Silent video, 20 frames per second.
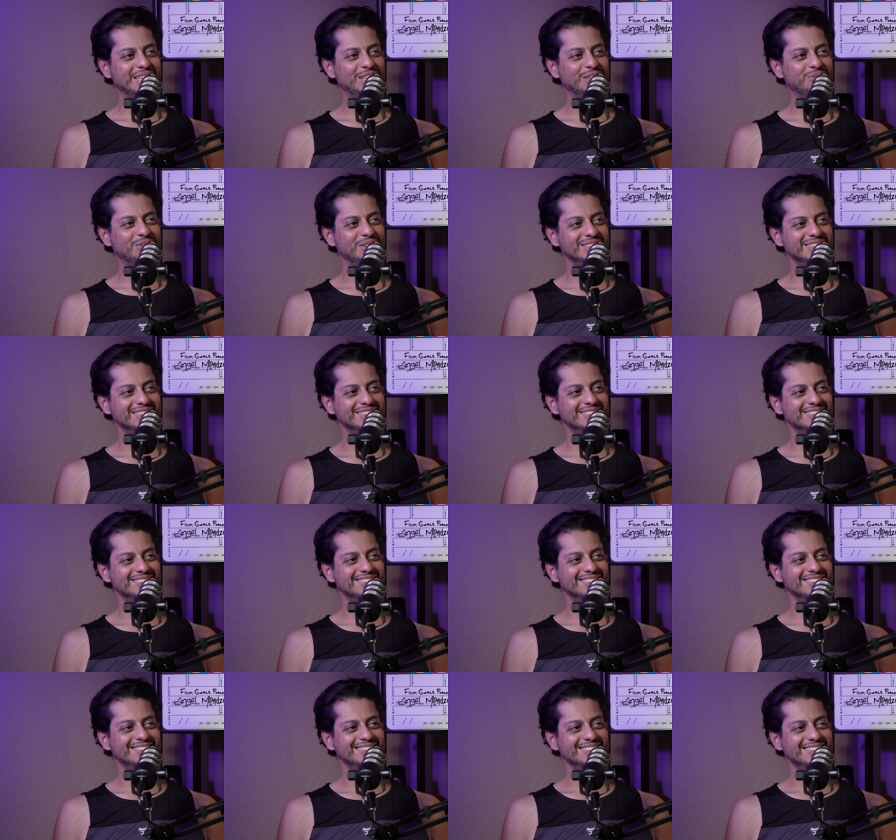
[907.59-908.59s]
I don't want to
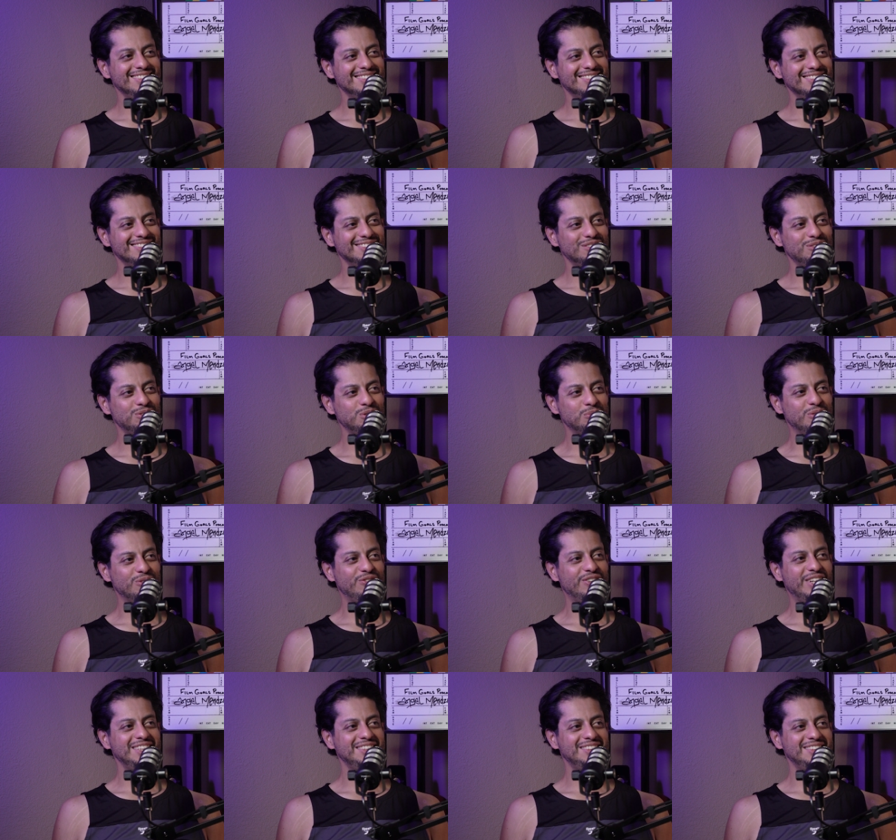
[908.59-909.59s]
just film a
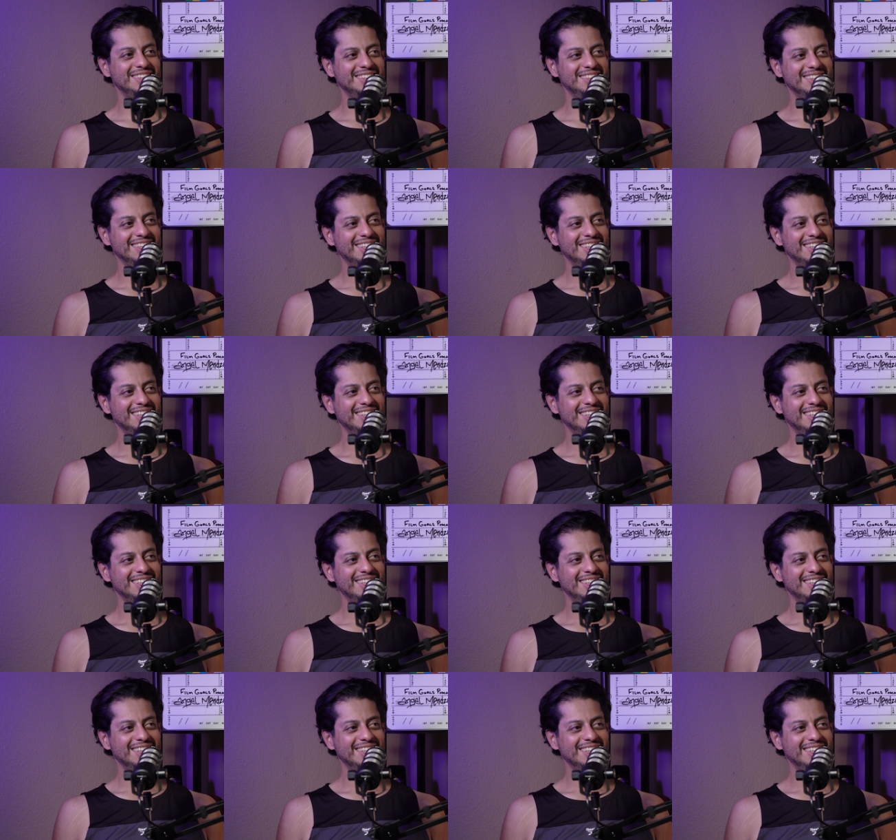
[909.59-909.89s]
fight scene.